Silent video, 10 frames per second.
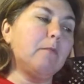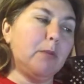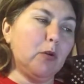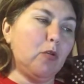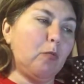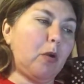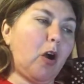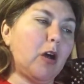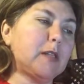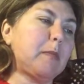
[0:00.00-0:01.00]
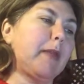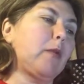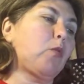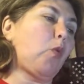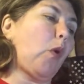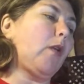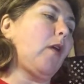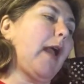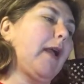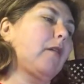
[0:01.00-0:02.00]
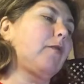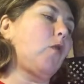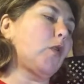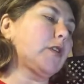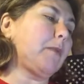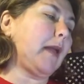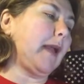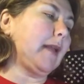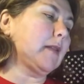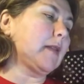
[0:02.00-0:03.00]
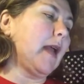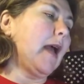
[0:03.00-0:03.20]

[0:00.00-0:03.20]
boom caused by the Royal Air Force planes.